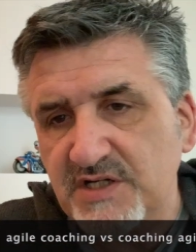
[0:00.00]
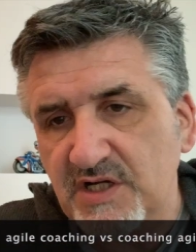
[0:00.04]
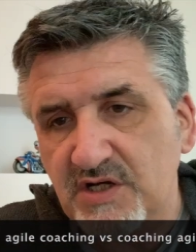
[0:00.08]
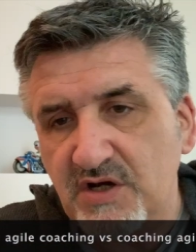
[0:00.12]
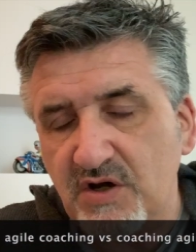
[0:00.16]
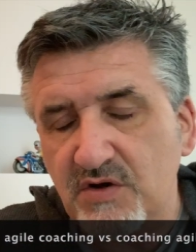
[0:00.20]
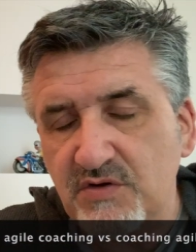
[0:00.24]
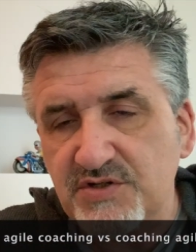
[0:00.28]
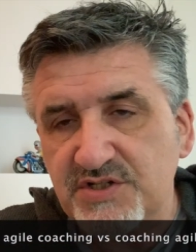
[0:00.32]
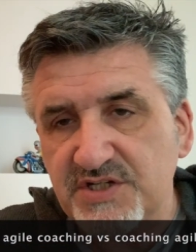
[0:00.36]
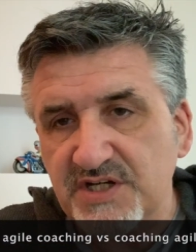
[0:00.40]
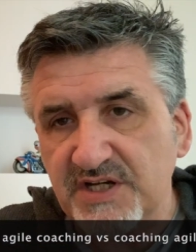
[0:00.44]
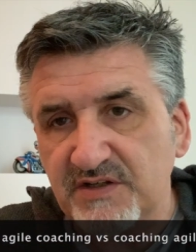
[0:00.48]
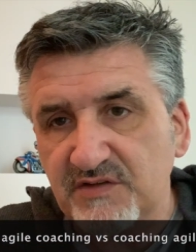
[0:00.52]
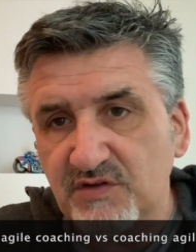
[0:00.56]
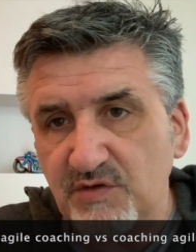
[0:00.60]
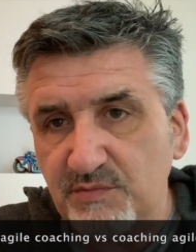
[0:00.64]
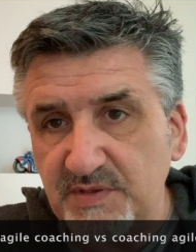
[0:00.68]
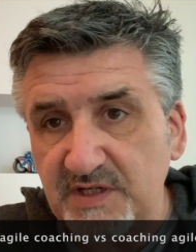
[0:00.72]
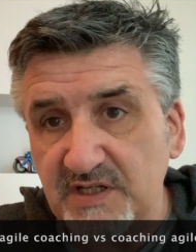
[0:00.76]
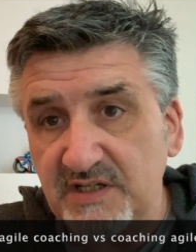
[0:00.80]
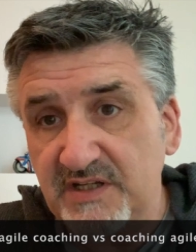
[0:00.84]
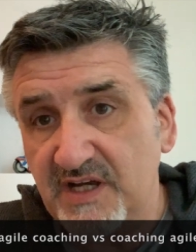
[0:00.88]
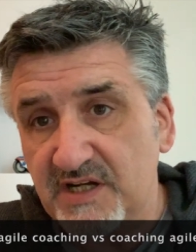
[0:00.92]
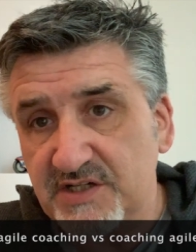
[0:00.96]
coaching, to
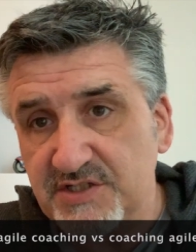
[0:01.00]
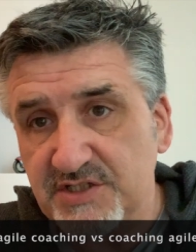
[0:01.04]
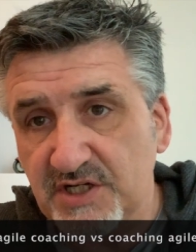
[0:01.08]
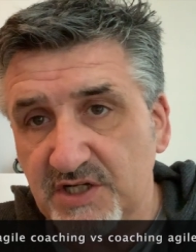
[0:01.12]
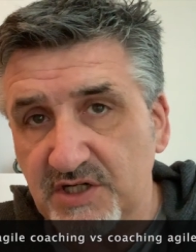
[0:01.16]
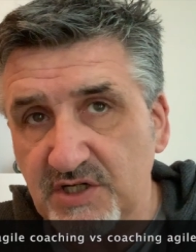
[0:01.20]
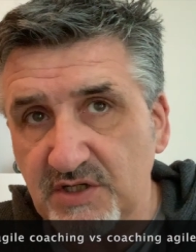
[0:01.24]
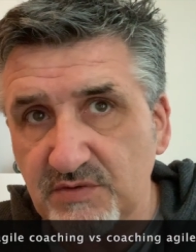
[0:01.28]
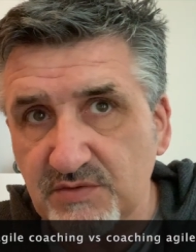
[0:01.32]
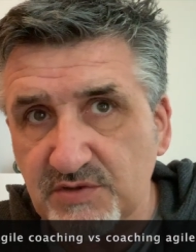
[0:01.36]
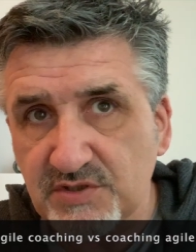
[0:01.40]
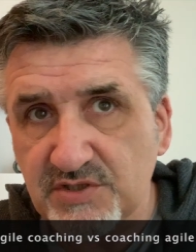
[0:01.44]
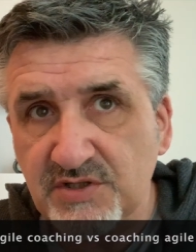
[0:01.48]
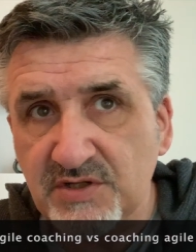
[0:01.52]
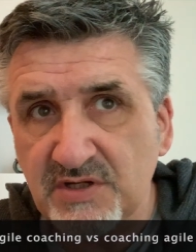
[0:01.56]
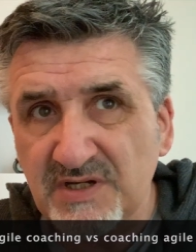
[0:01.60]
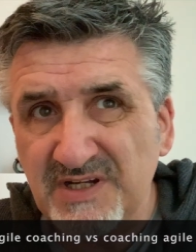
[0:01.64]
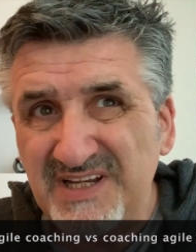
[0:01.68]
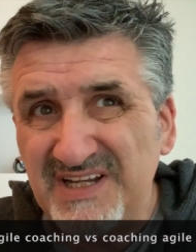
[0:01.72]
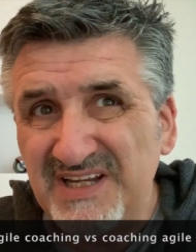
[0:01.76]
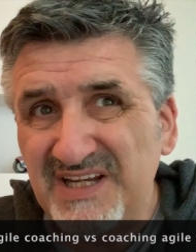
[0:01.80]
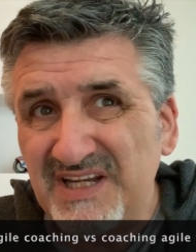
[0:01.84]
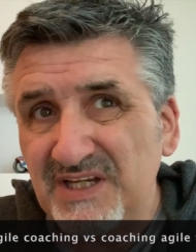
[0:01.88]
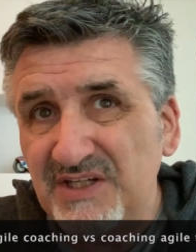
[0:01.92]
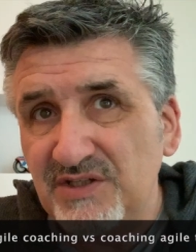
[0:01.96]
be an agile coach,
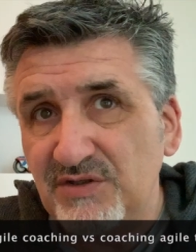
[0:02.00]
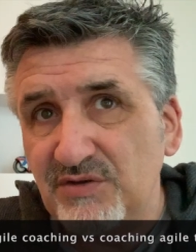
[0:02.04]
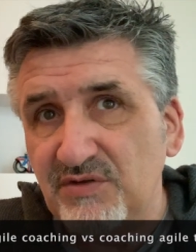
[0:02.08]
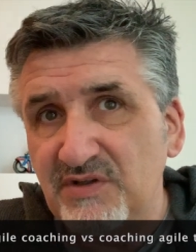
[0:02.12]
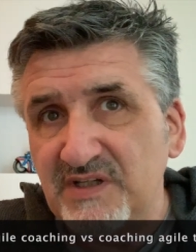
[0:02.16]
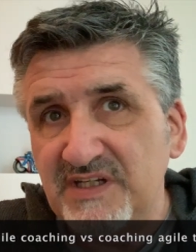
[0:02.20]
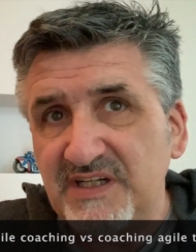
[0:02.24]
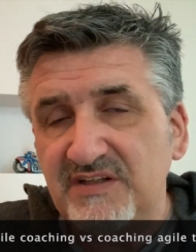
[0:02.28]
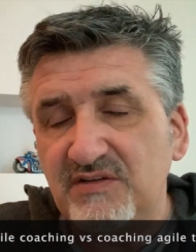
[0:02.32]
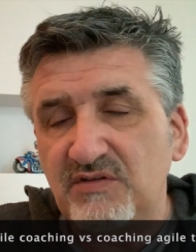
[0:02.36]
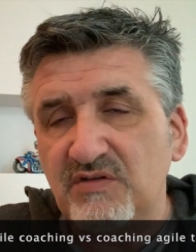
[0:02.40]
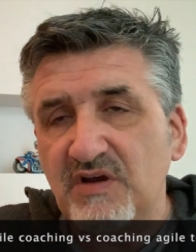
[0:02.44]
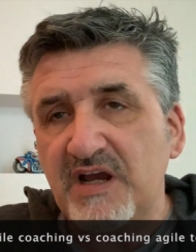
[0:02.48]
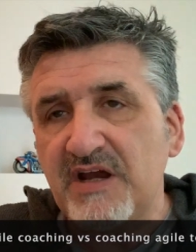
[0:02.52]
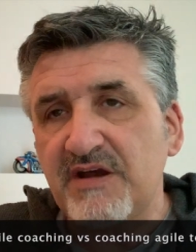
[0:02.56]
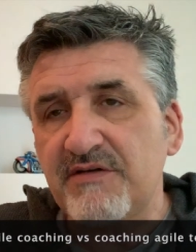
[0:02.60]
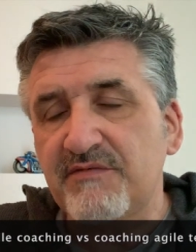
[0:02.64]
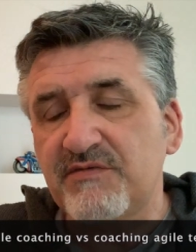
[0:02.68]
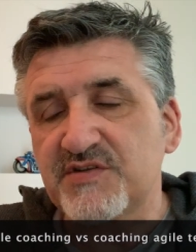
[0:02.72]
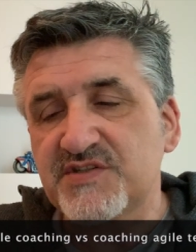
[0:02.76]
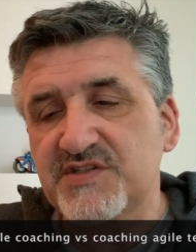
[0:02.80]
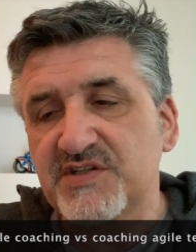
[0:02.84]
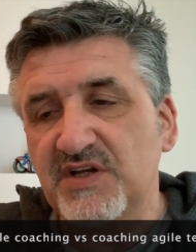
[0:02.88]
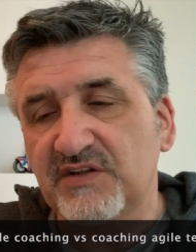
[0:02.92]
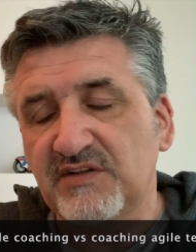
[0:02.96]
you need to have
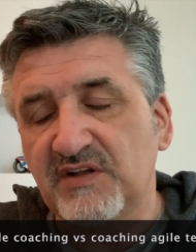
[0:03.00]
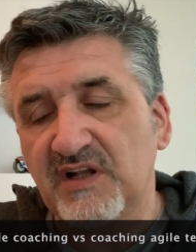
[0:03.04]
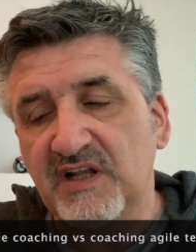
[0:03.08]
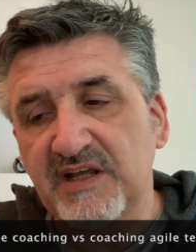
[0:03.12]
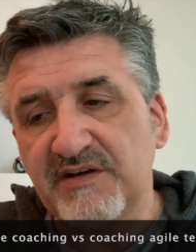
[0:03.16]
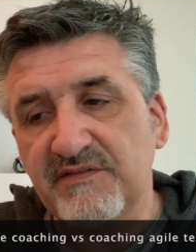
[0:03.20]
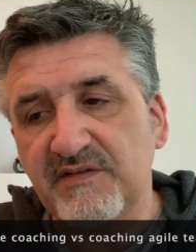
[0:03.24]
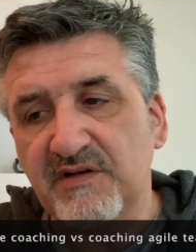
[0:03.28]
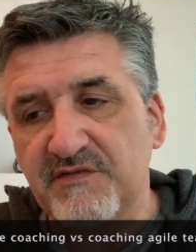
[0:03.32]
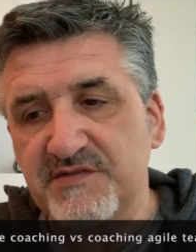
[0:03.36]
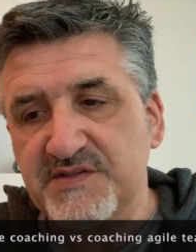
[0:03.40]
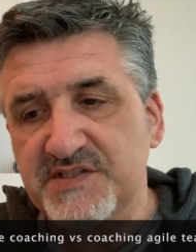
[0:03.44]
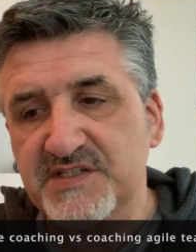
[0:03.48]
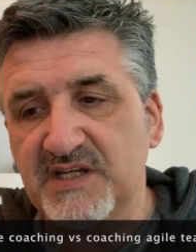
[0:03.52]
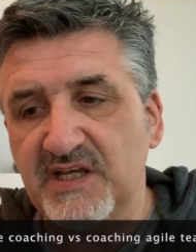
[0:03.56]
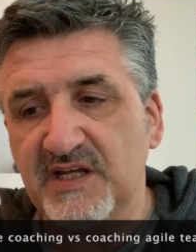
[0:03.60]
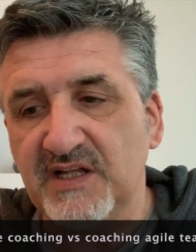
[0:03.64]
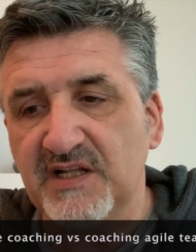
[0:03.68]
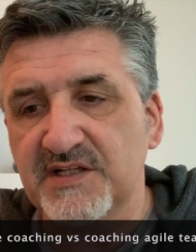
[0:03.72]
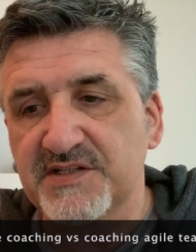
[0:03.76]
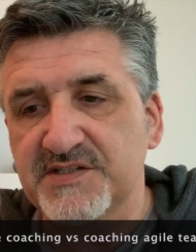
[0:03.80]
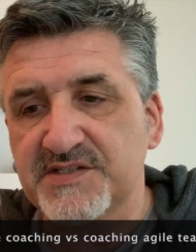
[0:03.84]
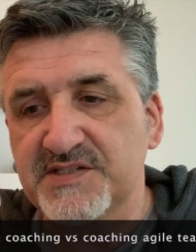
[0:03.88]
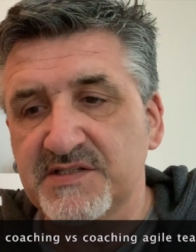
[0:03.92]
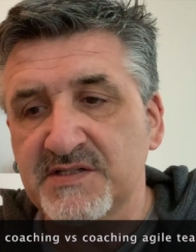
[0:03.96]
a certain level of
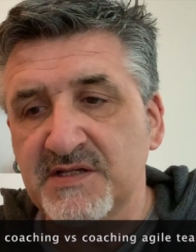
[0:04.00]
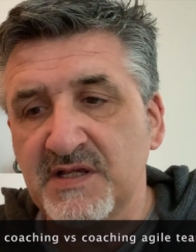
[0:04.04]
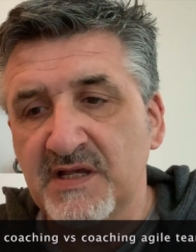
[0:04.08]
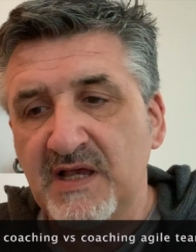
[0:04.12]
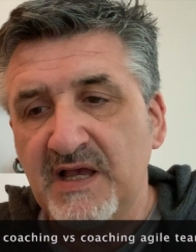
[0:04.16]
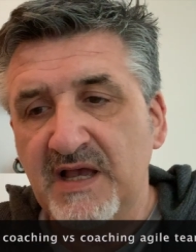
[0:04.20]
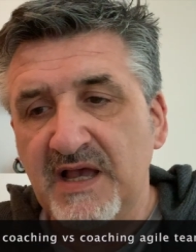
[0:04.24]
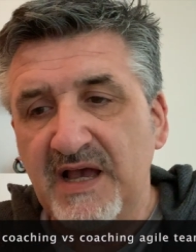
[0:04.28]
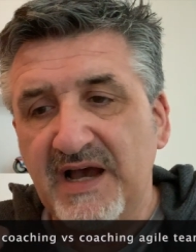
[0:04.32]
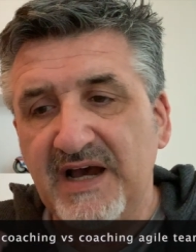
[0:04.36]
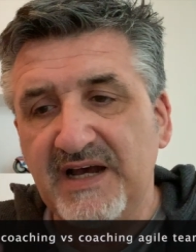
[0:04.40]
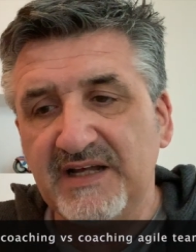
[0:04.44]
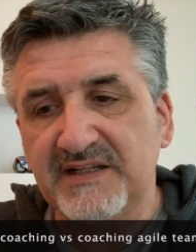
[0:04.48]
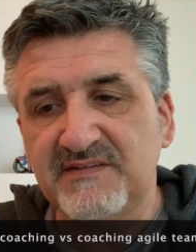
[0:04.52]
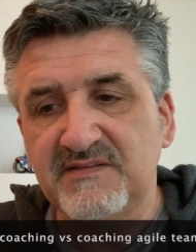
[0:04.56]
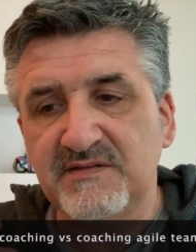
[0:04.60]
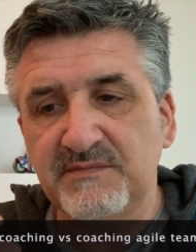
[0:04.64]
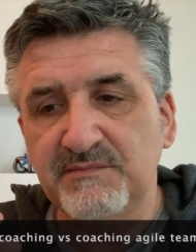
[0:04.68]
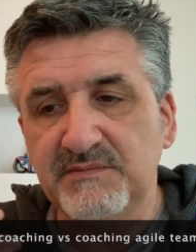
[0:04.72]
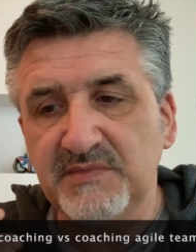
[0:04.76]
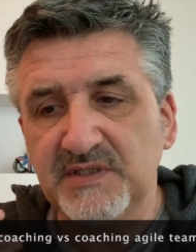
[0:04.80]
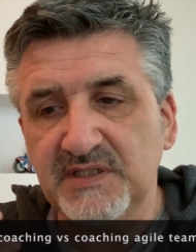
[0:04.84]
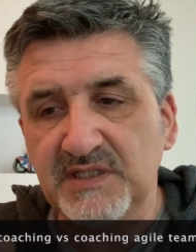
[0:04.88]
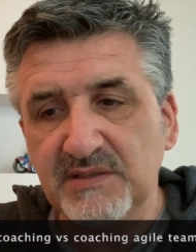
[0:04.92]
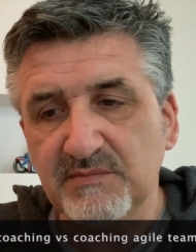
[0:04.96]
skills at
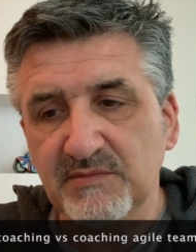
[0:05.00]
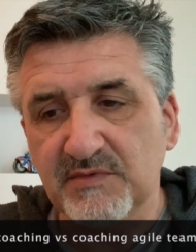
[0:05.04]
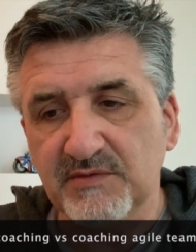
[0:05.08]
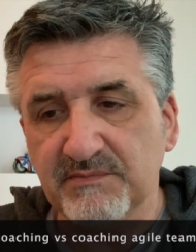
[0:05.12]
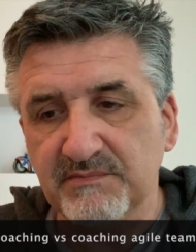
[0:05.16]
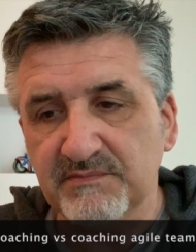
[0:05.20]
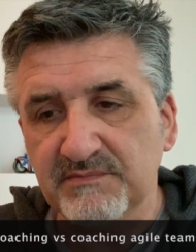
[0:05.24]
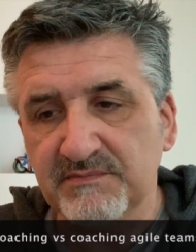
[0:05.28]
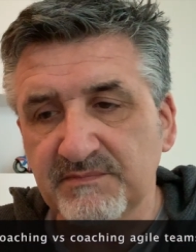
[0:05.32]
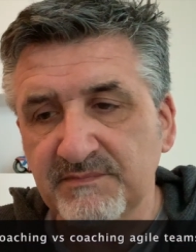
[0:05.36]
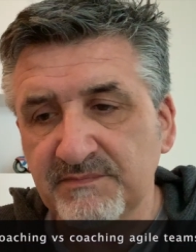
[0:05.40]
minimum